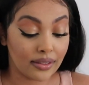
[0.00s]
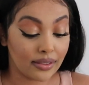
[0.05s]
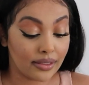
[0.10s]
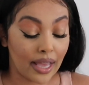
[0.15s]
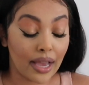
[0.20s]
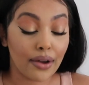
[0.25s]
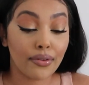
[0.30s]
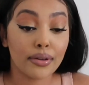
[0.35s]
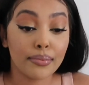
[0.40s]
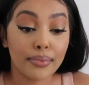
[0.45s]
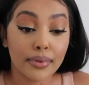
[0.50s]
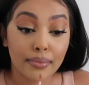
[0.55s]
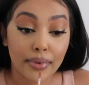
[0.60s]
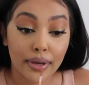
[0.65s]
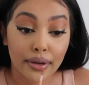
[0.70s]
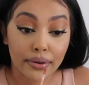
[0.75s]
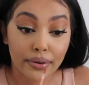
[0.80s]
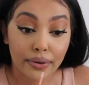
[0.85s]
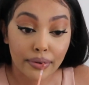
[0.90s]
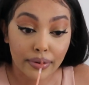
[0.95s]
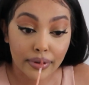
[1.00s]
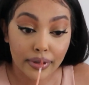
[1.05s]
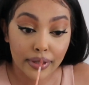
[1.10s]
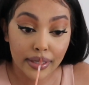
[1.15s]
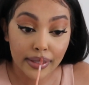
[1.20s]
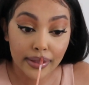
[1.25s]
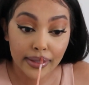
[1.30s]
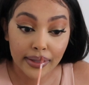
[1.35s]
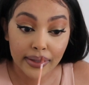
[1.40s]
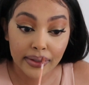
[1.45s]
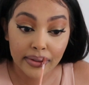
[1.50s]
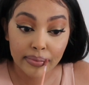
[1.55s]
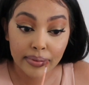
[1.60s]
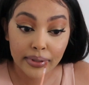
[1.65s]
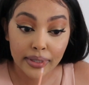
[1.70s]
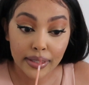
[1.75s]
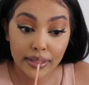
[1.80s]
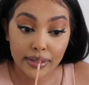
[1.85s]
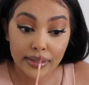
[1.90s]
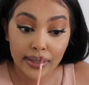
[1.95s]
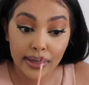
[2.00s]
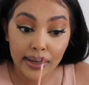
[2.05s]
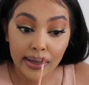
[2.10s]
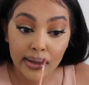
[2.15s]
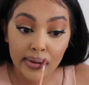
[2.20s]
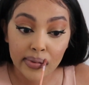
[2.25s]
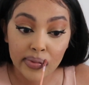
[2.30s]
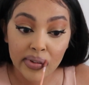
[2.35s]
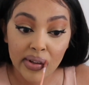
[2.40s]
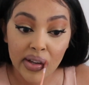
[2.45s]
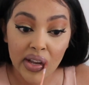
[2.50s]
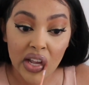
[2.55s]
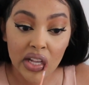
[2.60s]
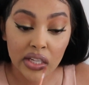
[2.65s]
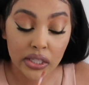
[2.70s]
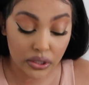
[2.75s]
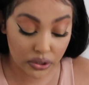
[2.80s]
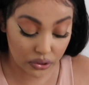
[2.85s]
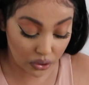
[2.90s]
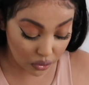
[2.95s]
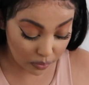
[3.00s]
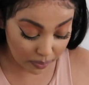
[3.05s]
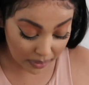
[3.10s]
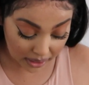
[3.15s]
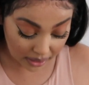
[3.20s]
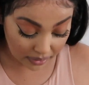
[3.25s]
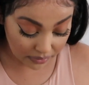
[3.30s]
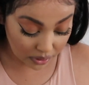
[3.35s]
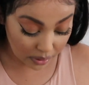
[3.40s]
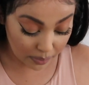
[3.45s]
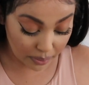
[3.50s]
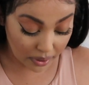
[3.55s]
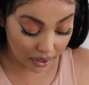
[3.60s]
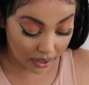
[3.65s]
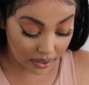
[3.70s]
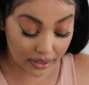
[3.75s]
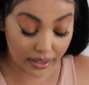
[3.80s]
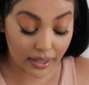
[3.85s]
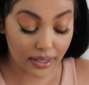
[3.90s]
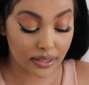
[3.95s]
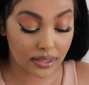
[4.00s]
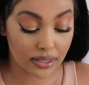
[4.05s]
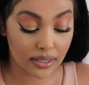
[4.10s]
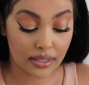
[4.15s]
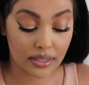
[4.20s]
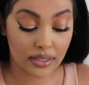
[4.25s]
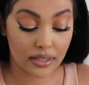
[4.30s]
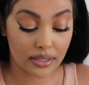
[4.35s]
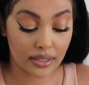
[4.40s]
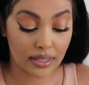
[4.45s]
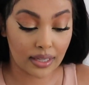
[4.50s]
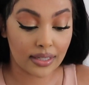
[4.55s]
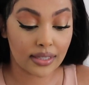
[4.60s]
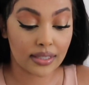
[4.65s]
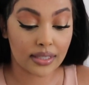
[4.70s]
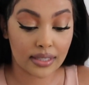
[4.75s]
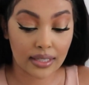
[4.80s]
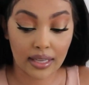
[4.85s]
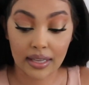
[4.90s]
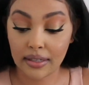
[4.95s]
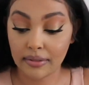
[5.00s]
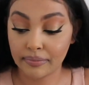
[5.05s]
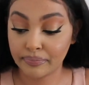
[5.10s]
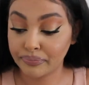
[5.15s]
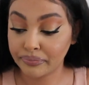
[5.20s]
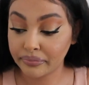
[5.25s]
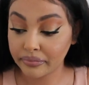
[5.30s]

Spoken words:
that would be my goal in life, because I have so many of their products, it's insane.